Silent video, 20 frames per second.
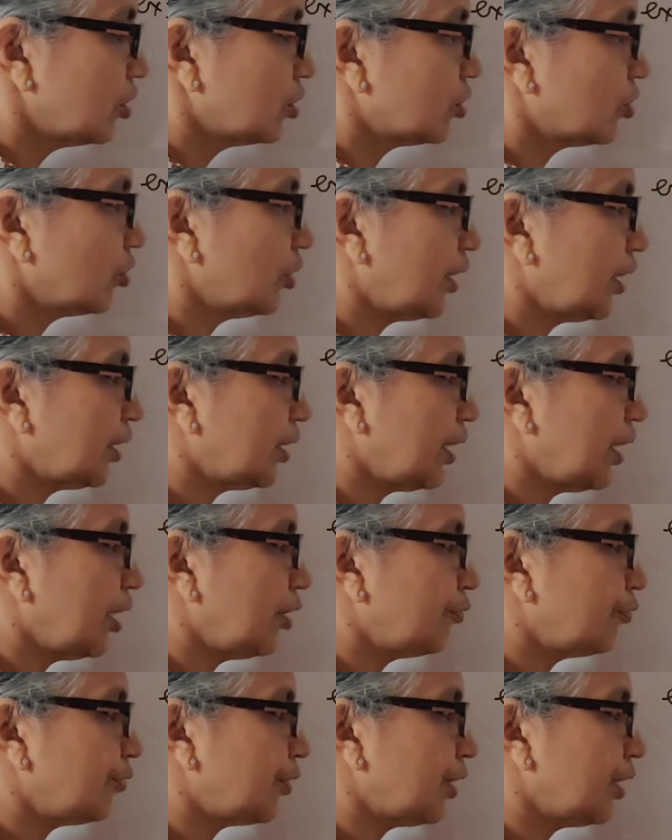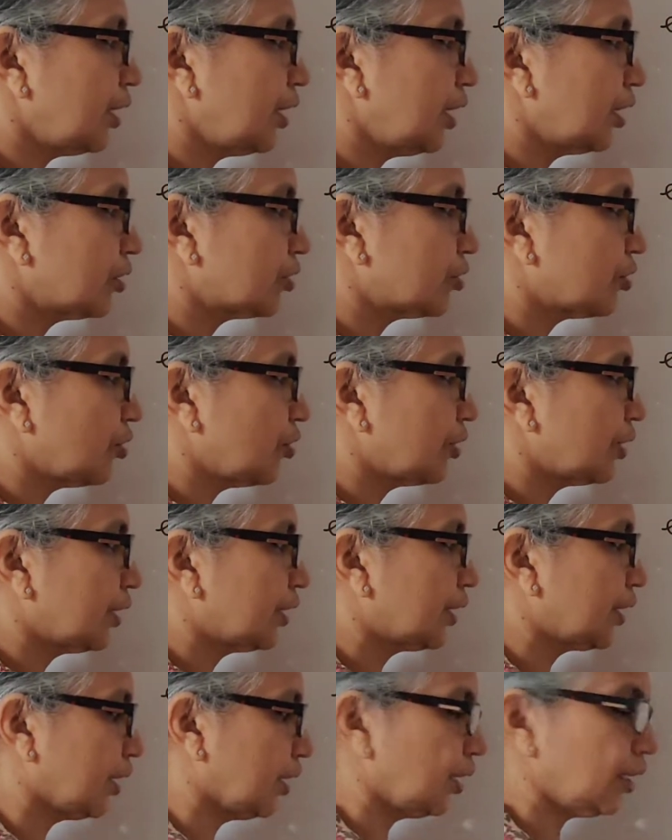so that every
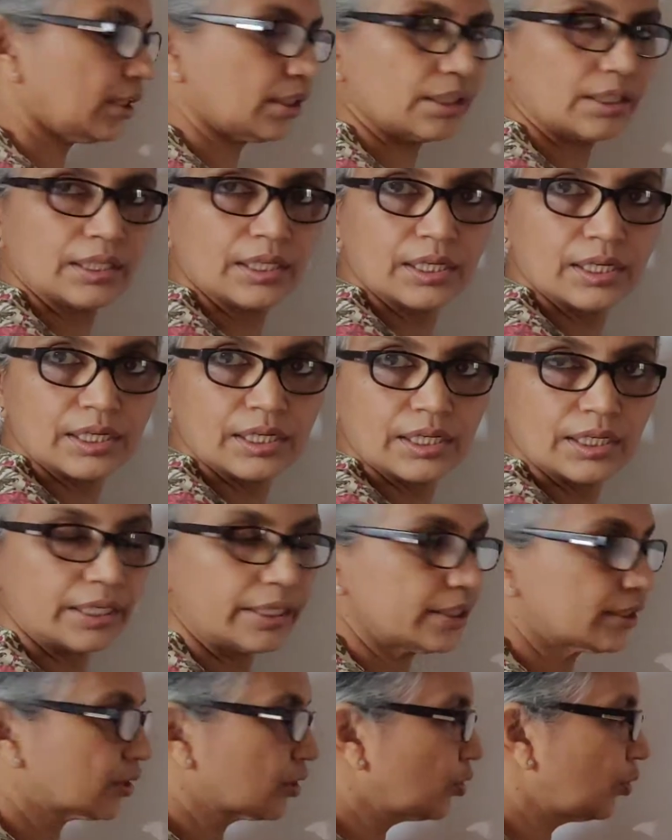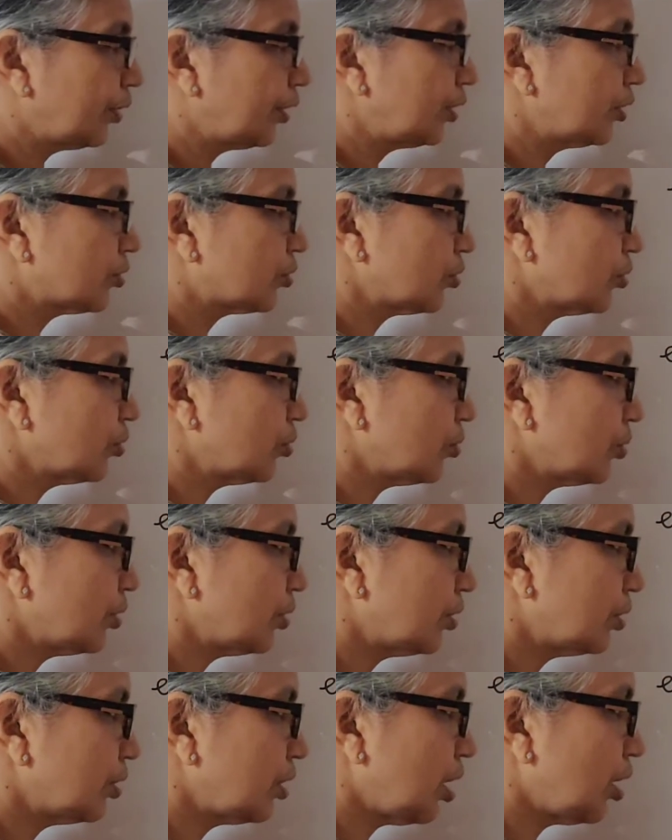electron here is going to
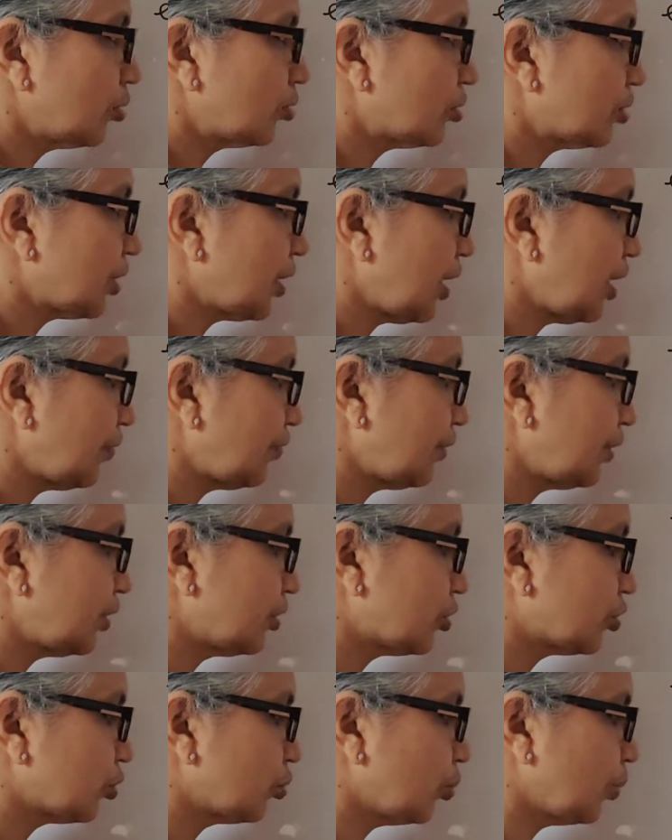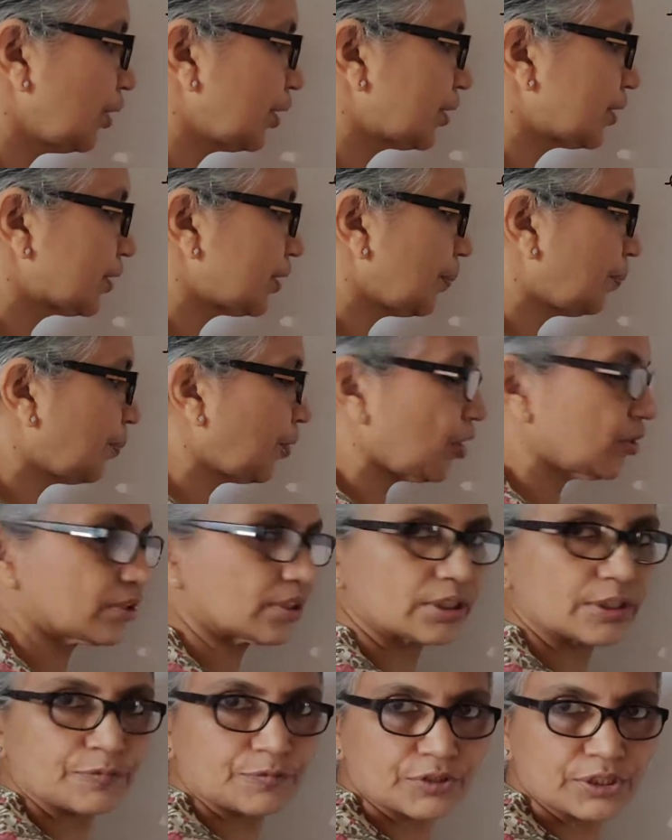now travel towards the
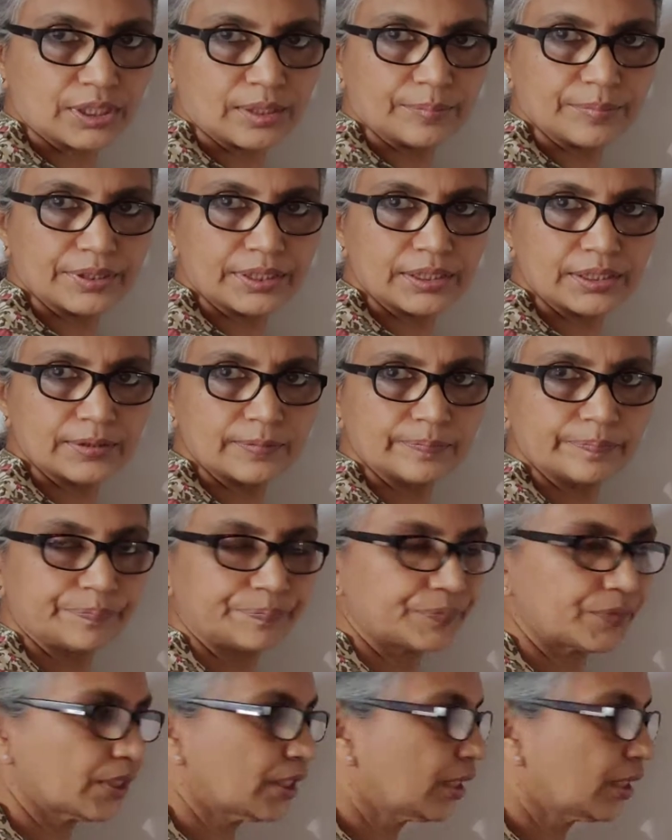positive terminal.